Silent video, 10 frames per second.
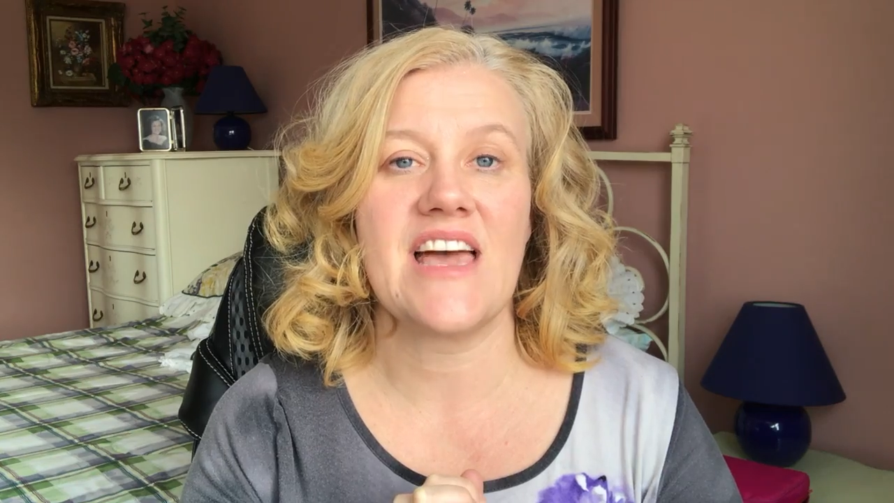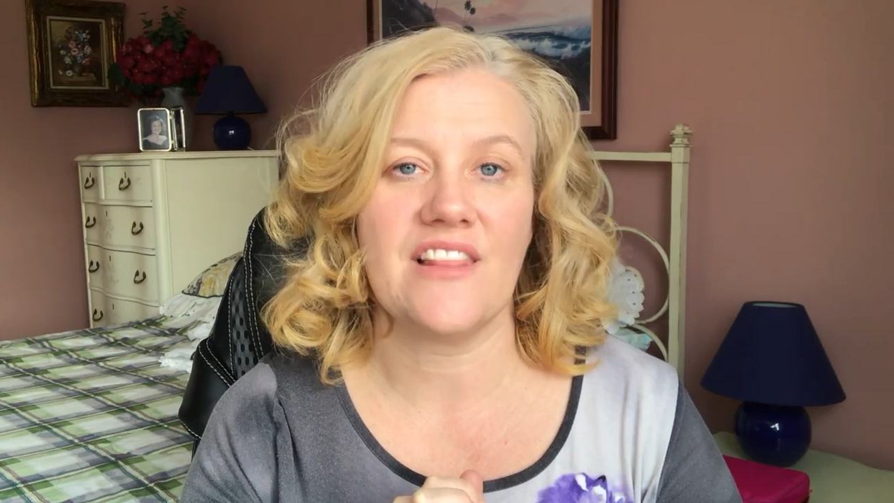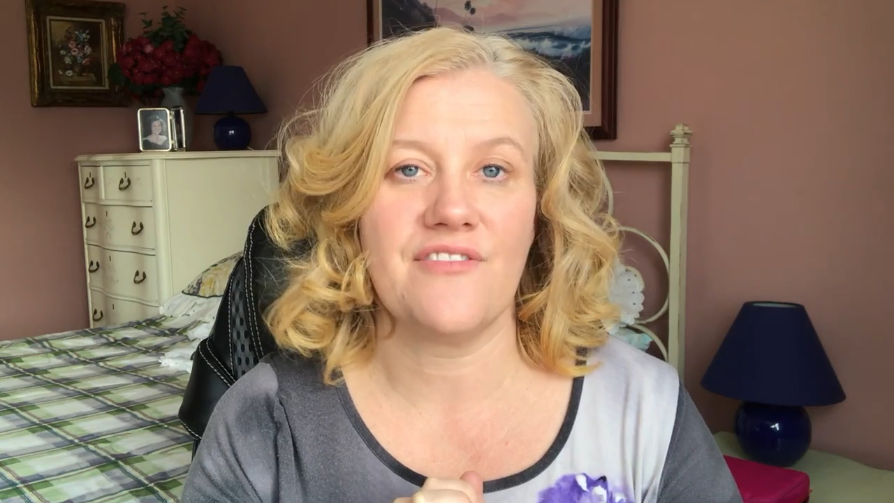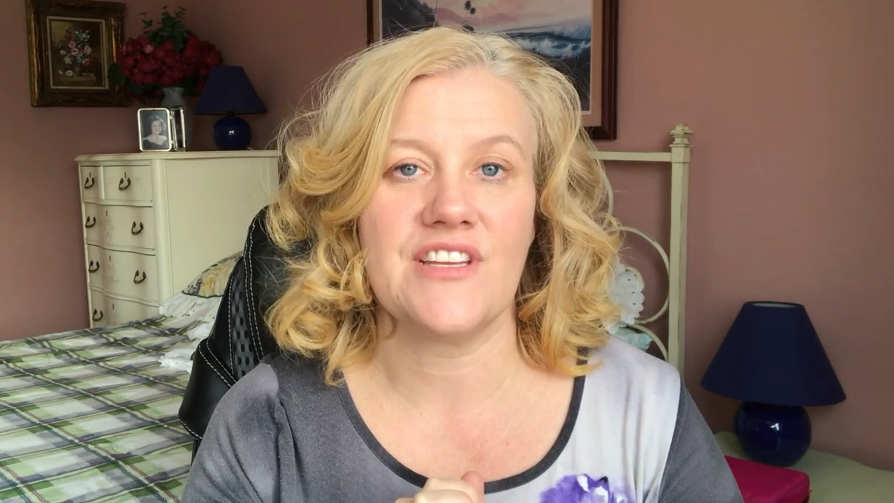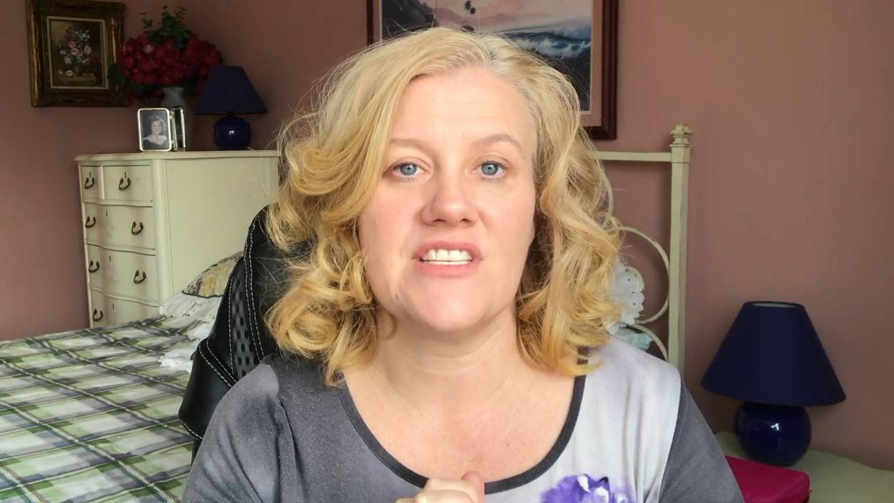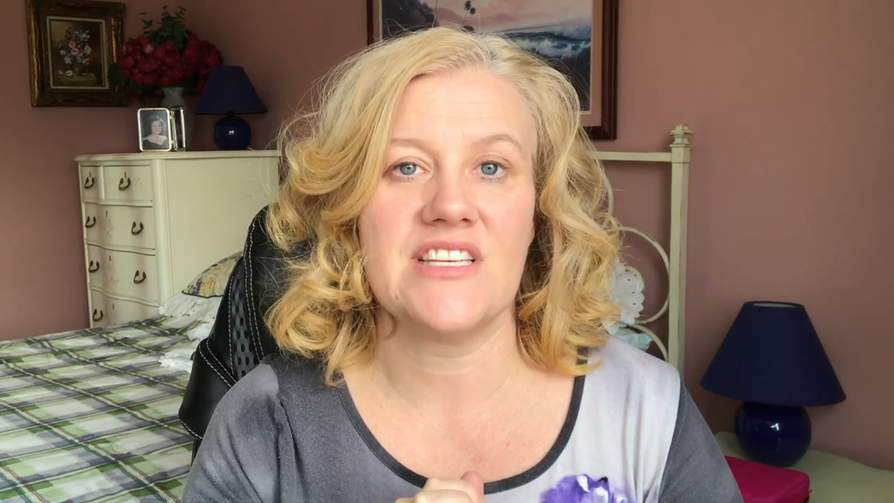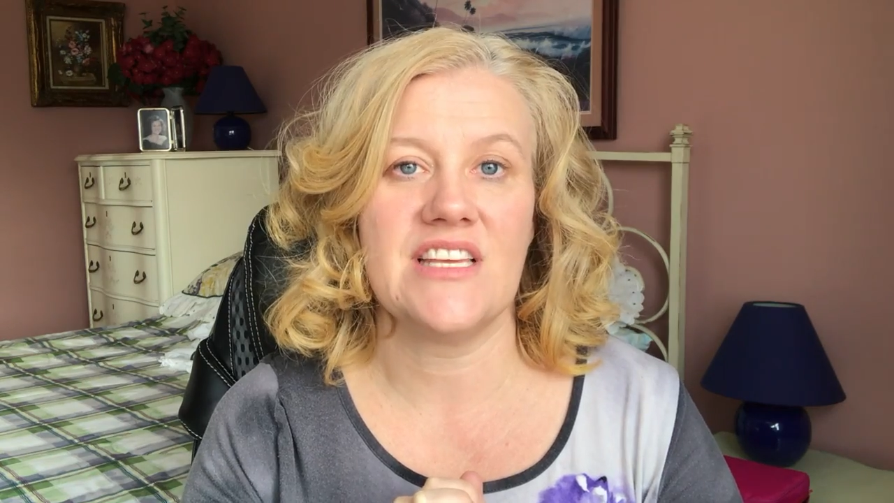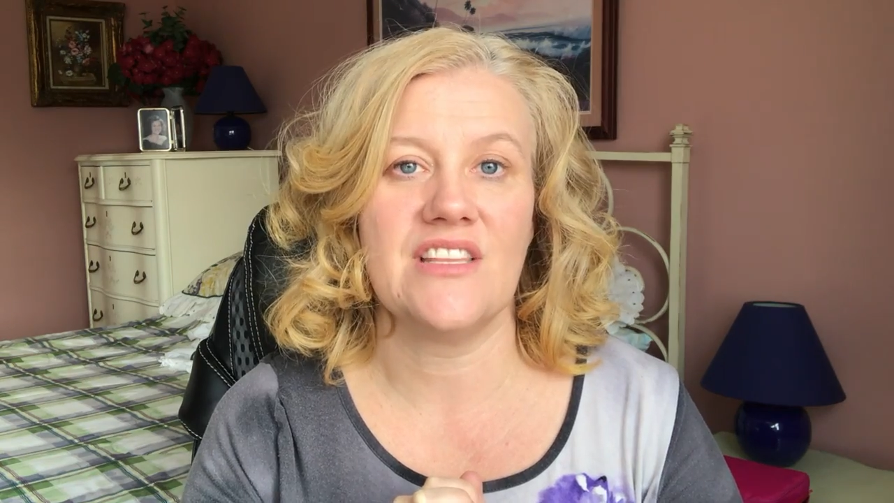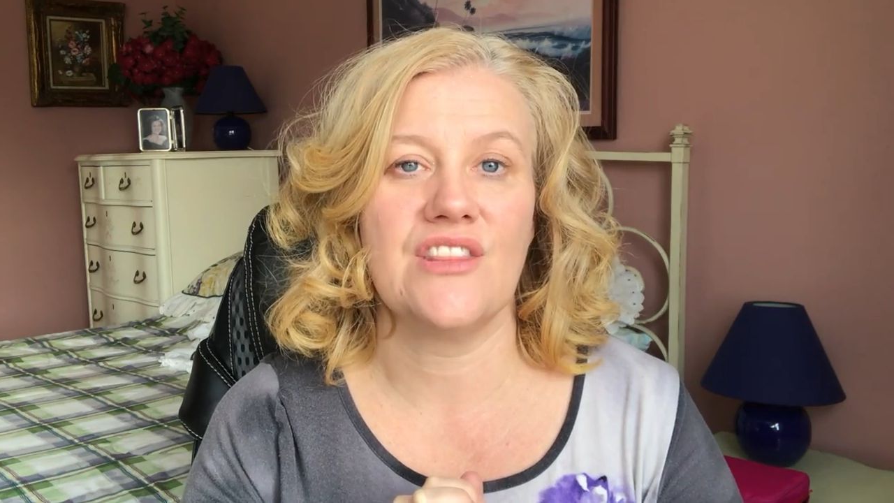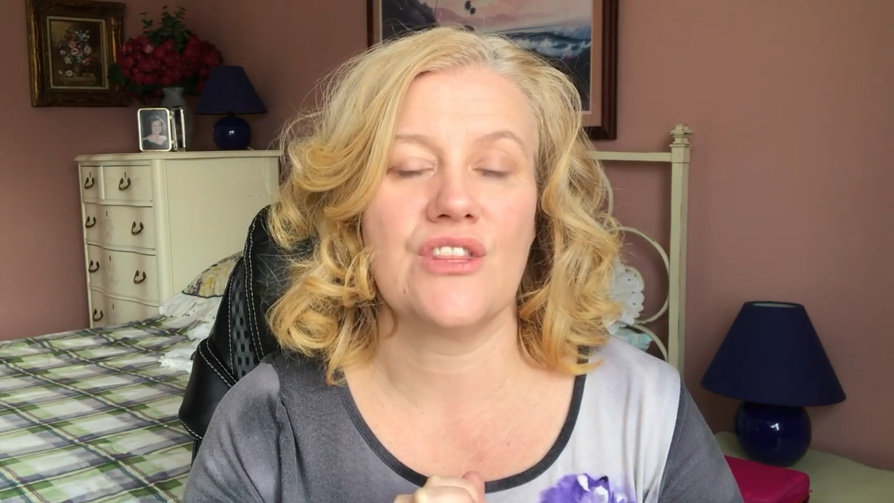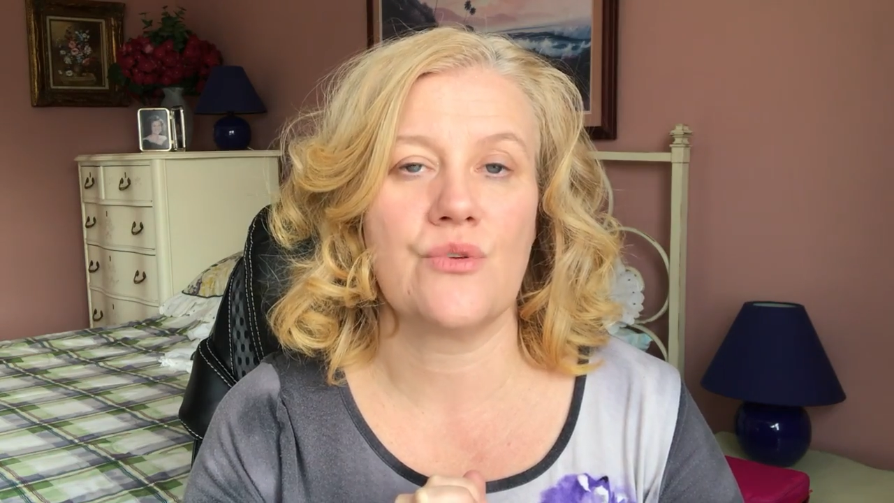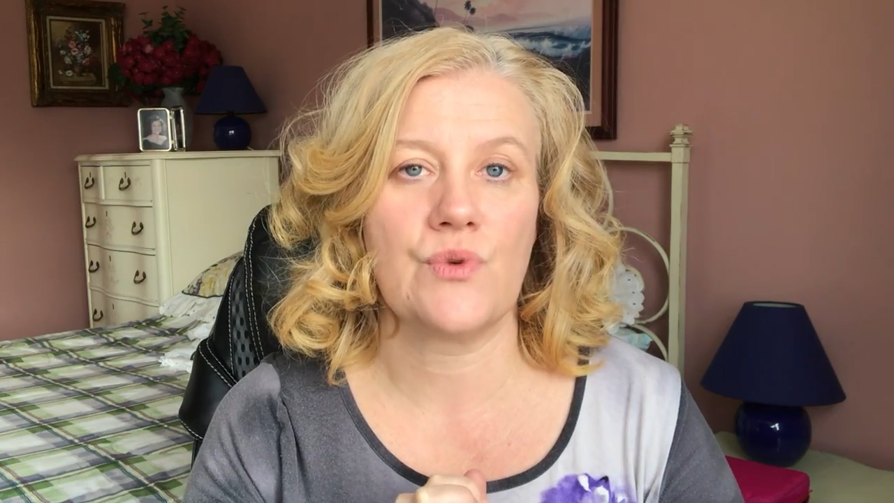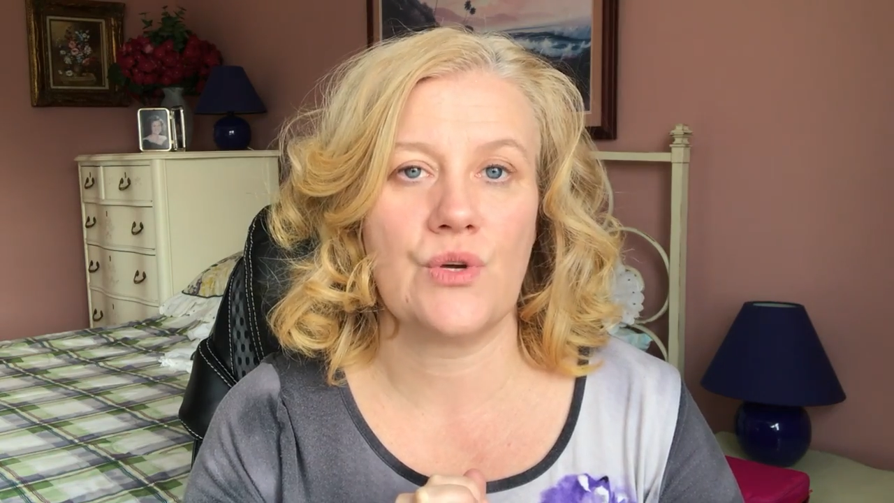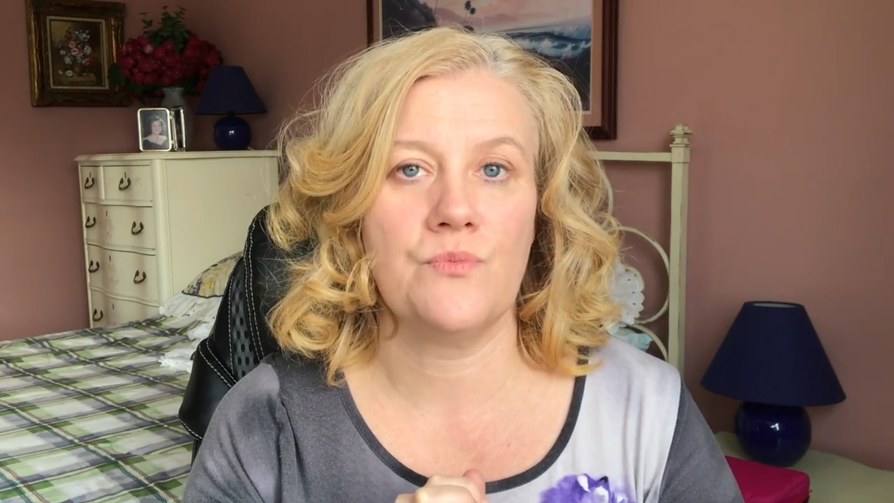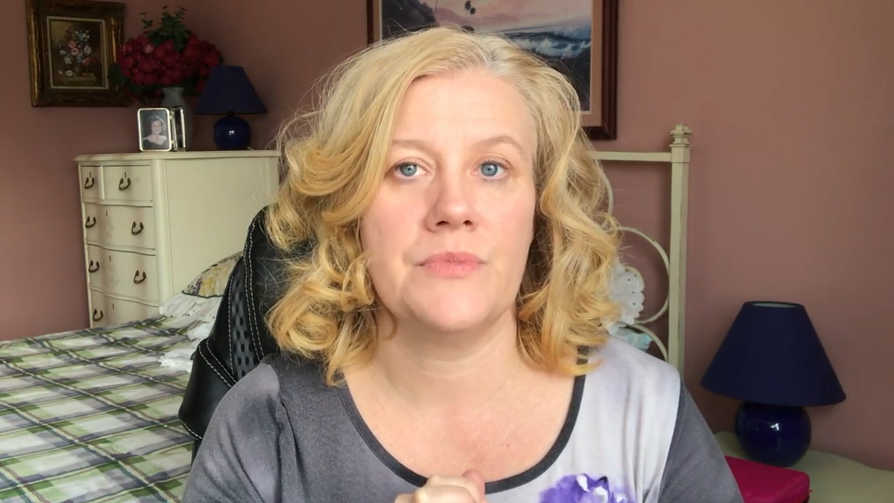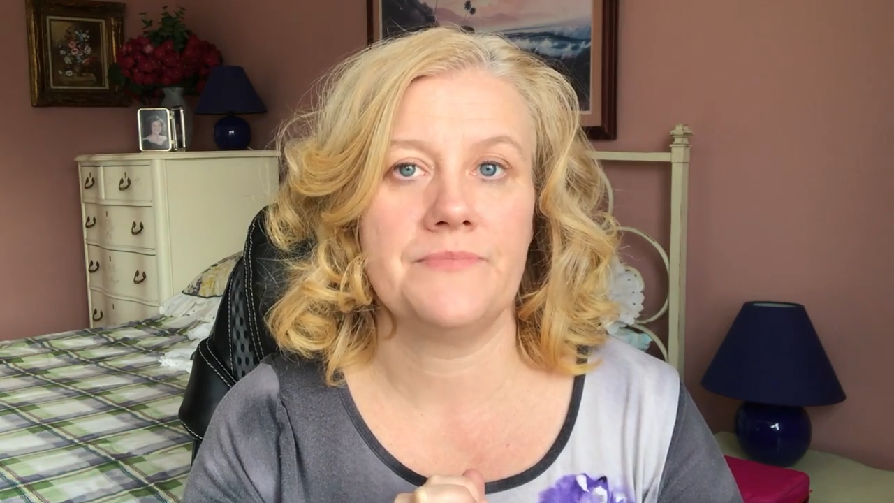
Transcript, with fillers: elephant in the room.